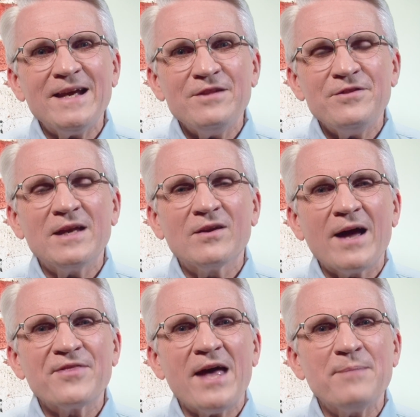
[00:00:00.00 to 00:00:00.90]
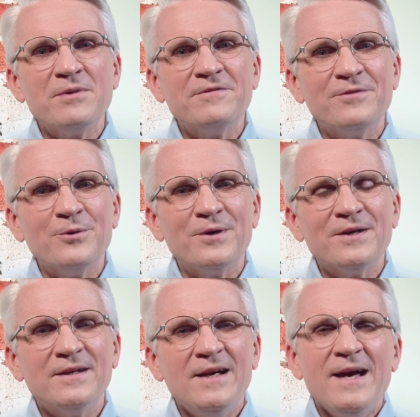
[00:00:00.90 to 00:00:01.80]
anything like that before.
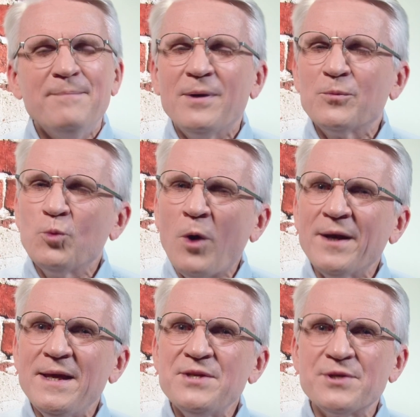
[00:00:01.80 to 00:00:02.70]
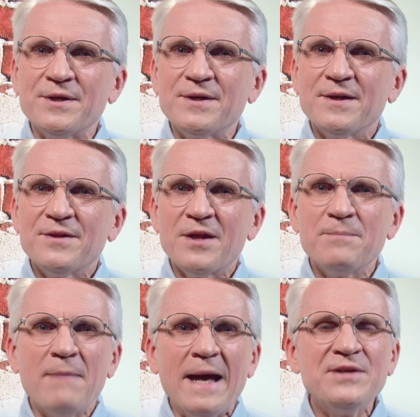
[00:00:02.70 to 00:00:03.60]
But what is it
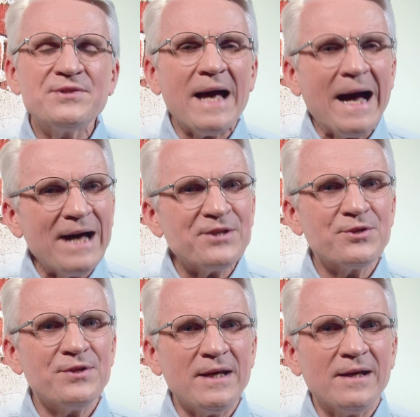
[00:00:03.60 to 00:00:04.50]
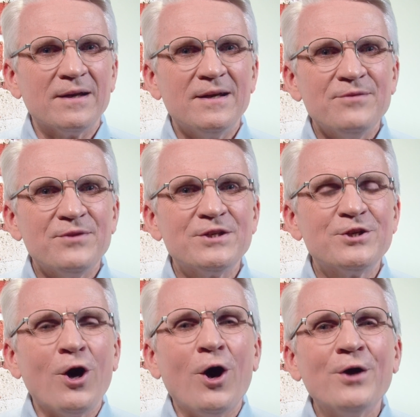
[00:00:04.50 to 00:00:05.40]
that makes us think
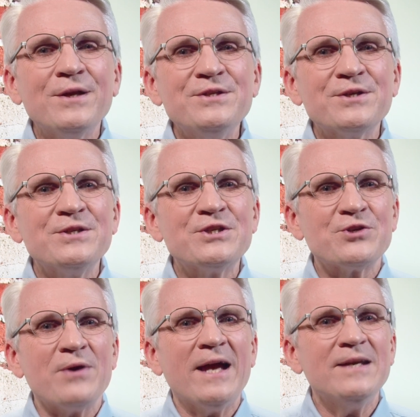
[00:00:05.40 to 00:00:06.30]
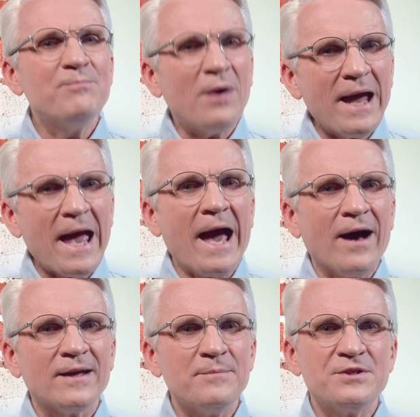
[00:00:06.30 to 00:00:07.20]
that God is constrained by
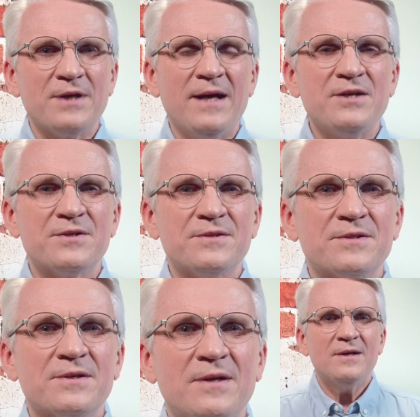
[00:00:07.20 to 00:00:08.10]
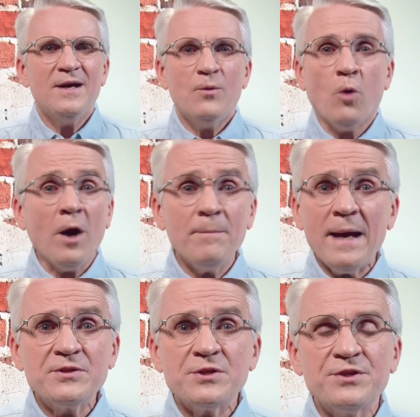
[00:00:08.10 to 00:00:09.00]
our limitations? What
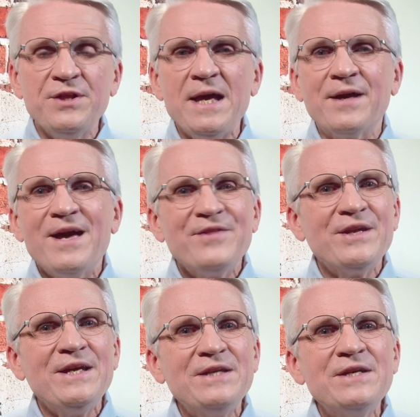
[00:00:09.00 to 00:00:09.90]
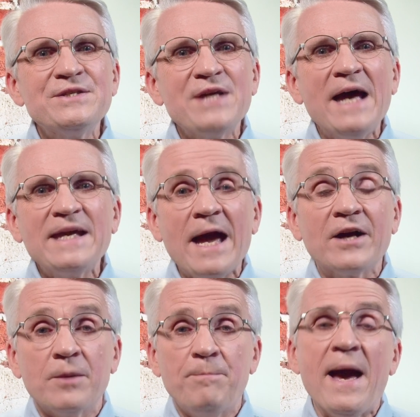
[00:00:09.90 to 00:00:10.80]
makes us think that He didn't take
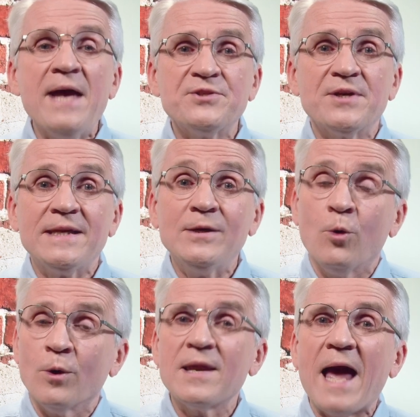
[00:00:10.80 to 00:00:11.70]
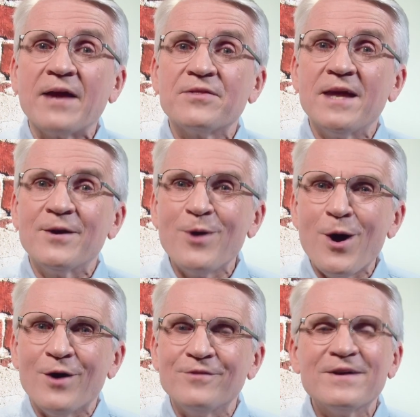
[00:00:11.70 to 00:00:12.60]
our capacity or lack
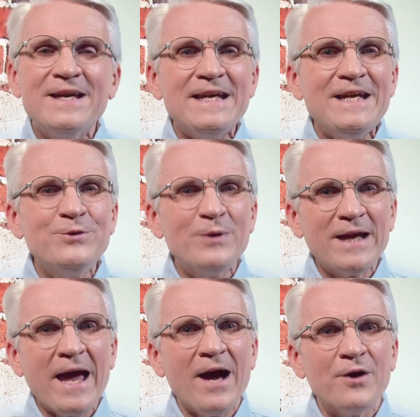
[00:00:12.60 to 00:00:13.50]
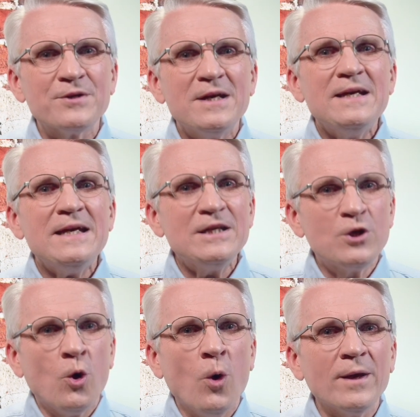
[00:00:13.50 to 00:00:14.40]
thereof into account in
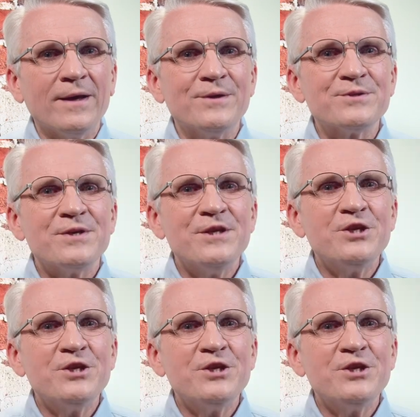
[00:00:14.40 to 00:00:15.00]
calling us